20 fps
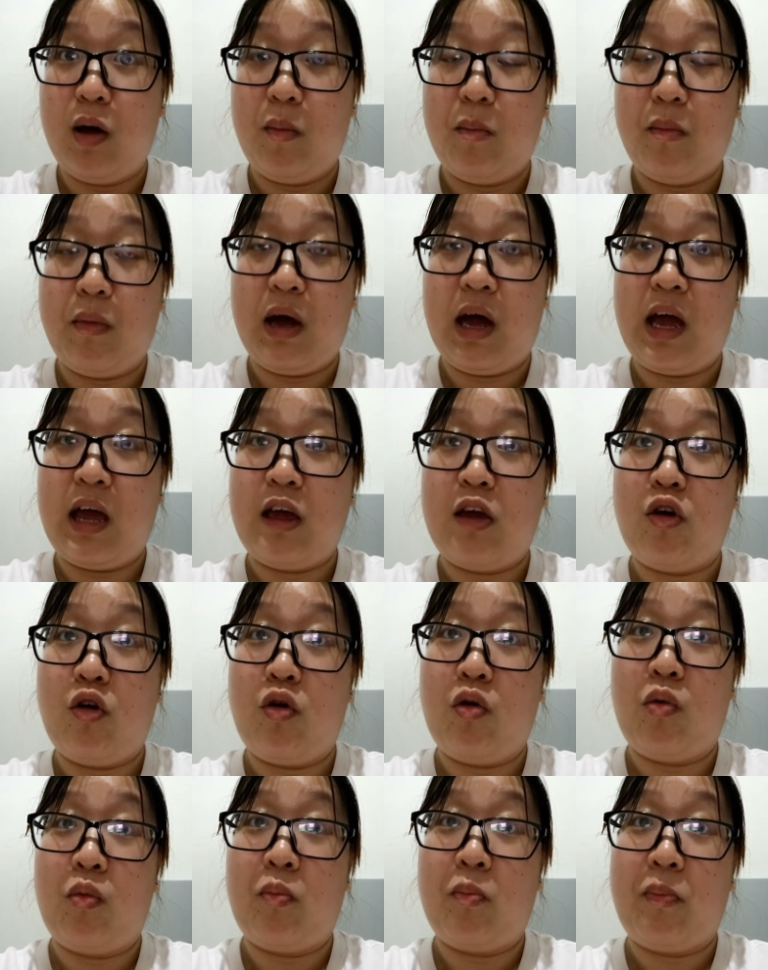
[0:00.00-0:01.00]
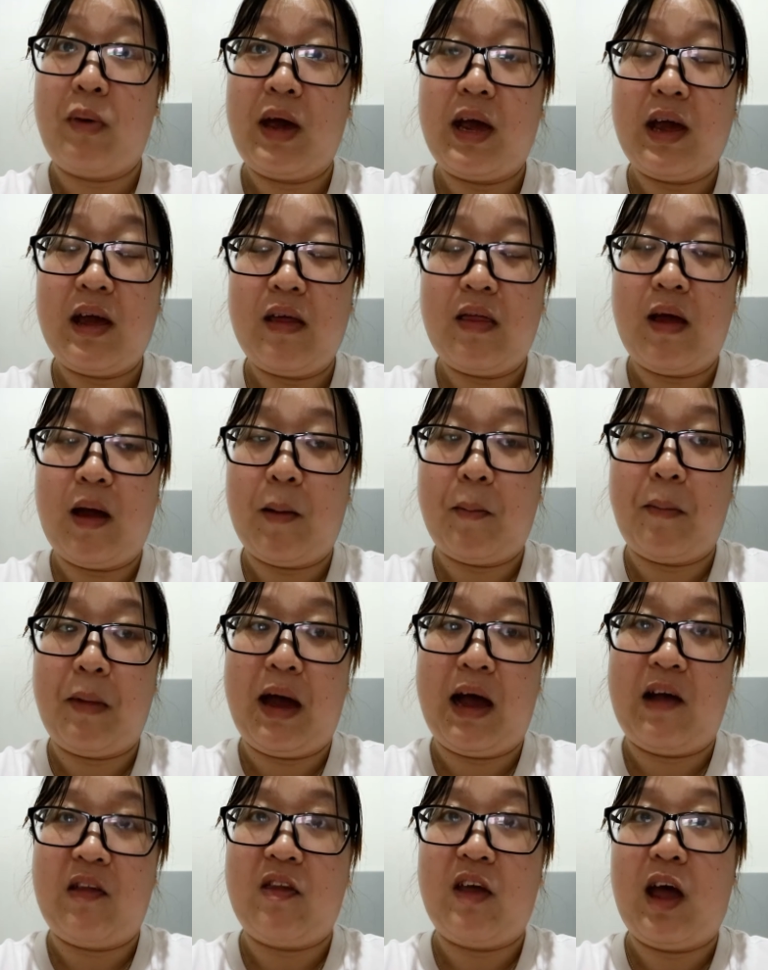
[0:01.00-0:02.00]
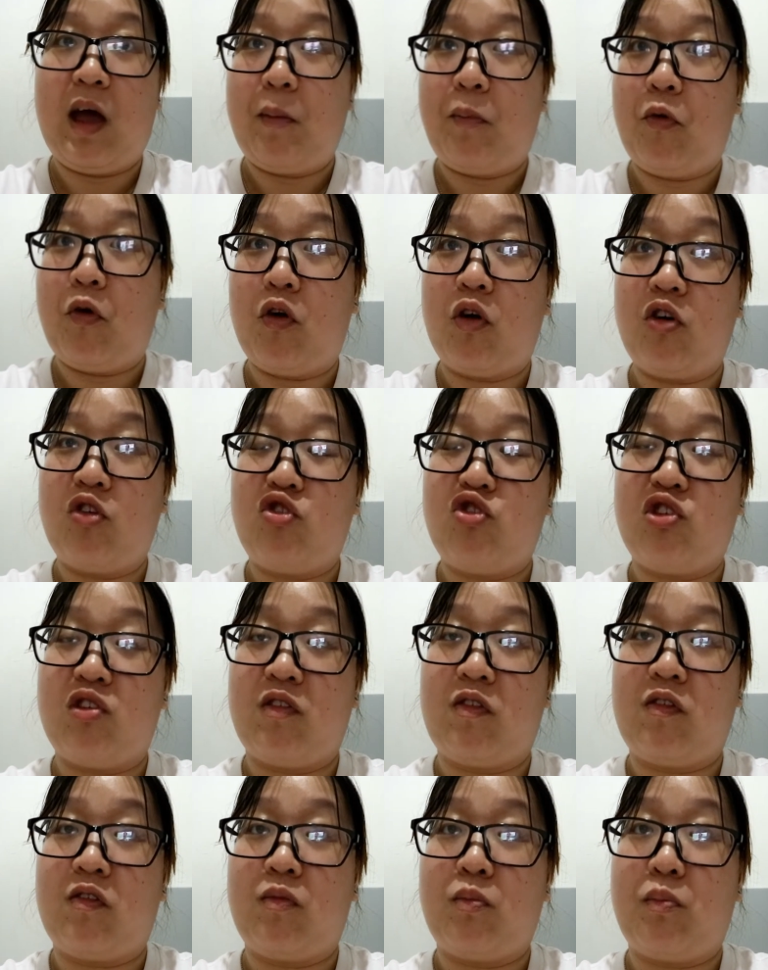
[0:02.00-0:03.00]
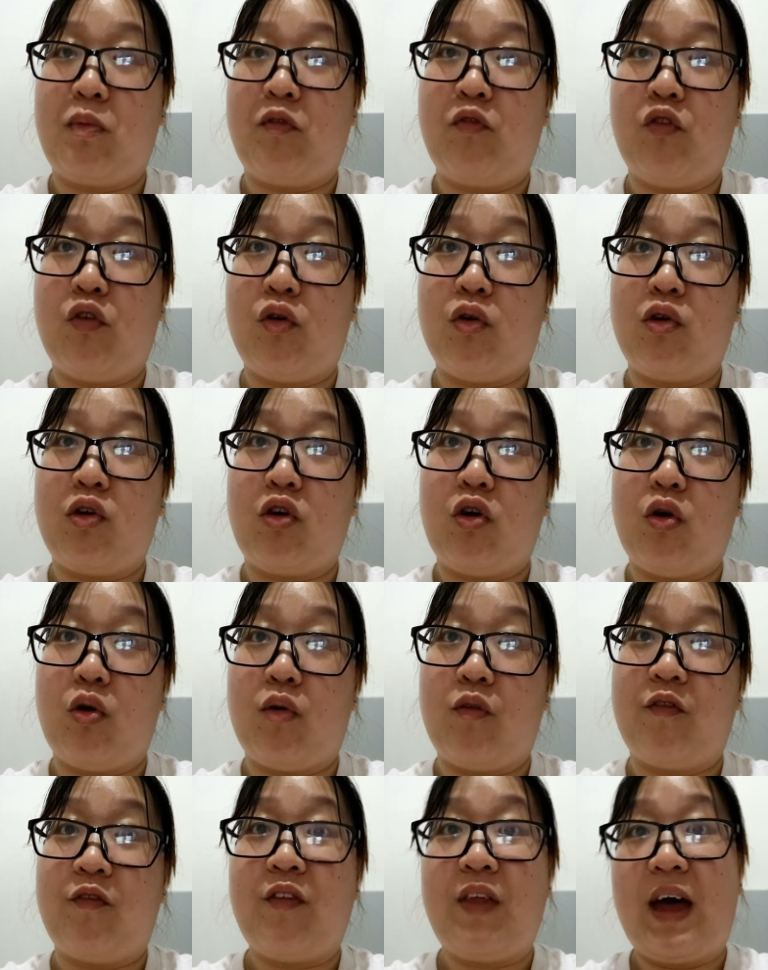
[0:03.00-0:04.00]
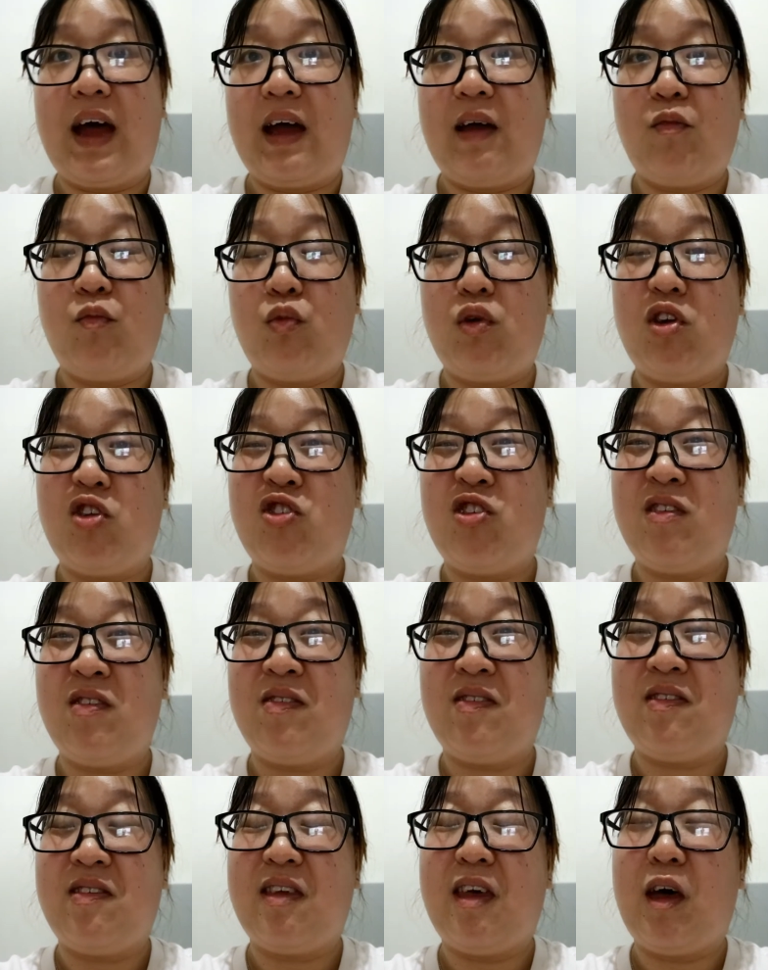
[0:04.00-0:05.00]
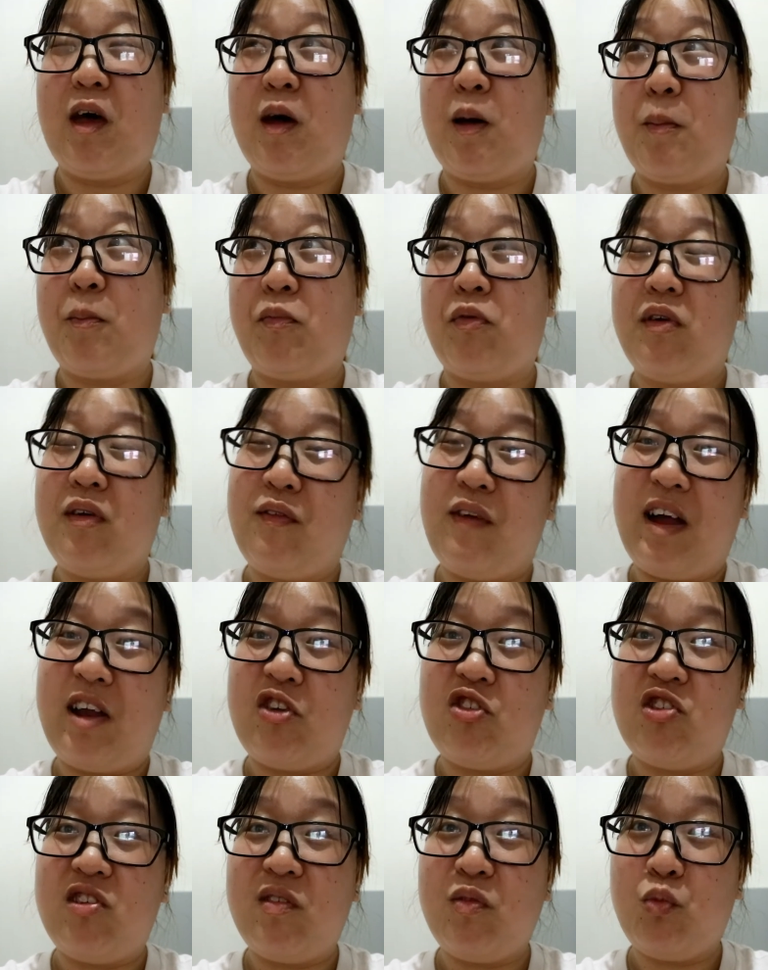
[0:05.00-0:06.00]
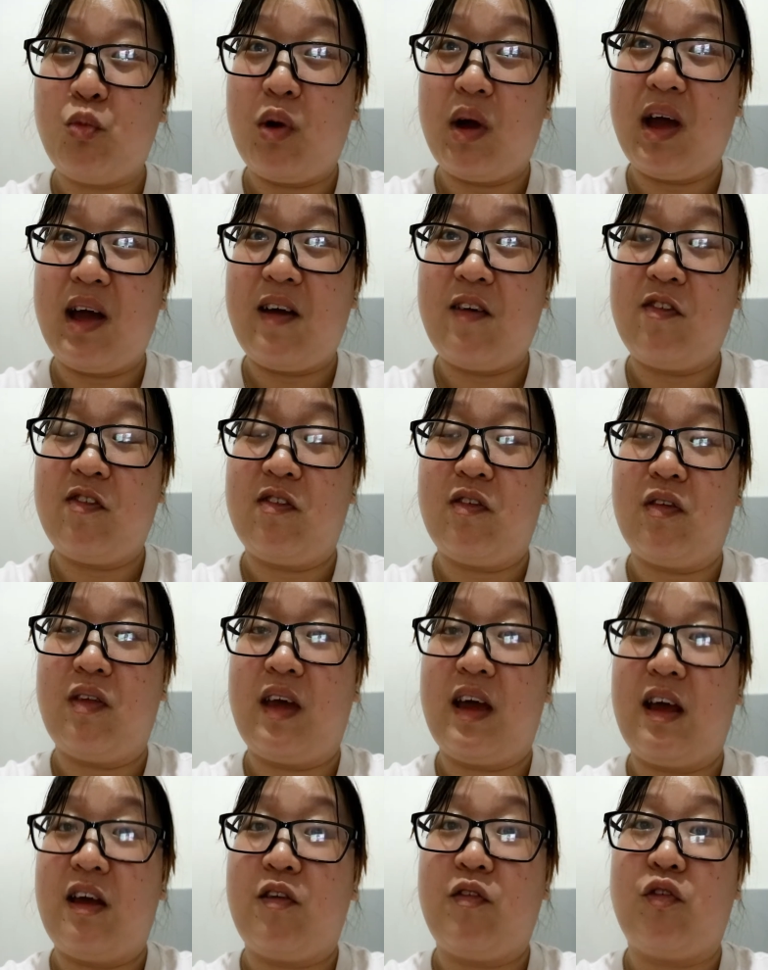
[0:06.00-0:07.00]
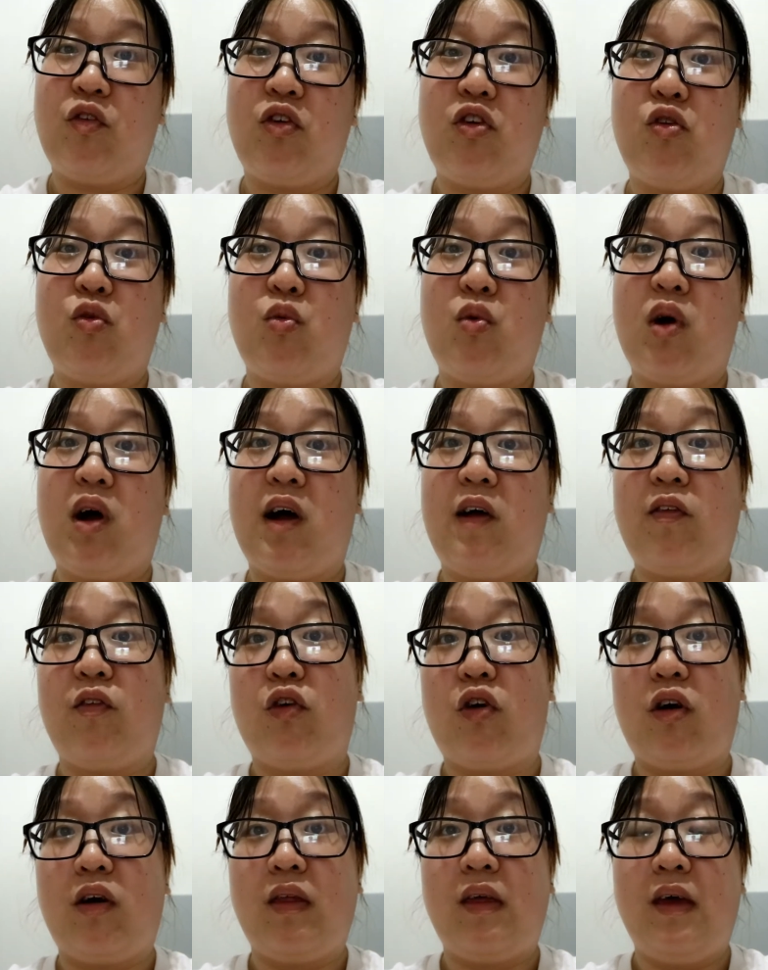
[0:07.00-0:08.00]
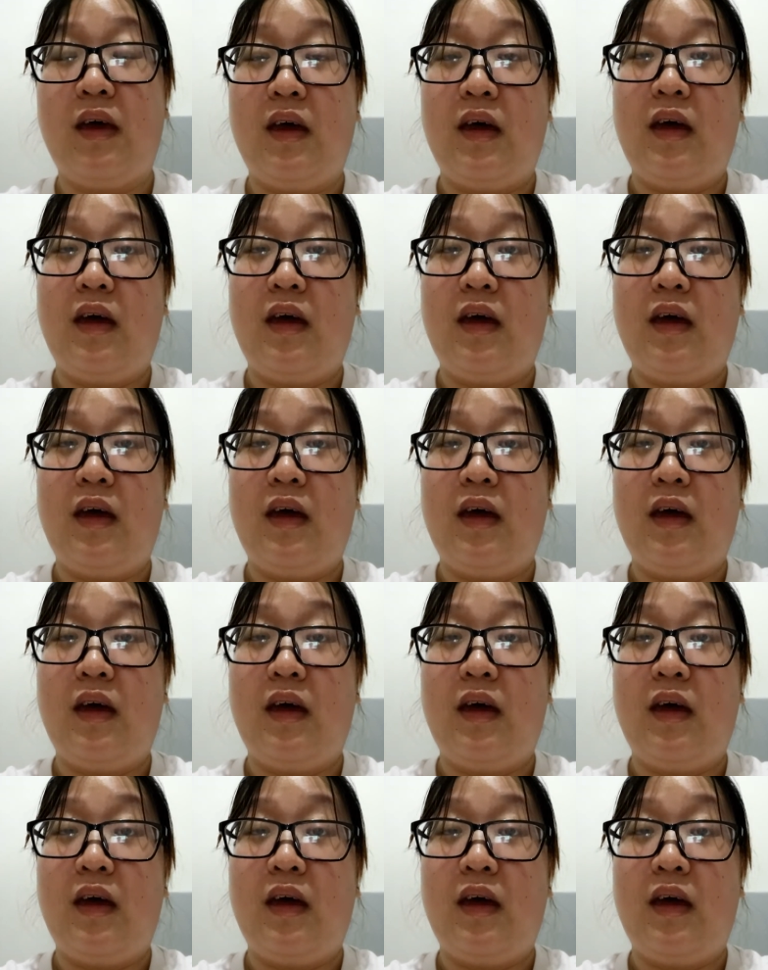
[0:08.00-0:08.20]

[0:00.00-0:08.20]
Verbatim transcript: but you pick it up at the airport just before your flight which is a prevention way so that you know you are not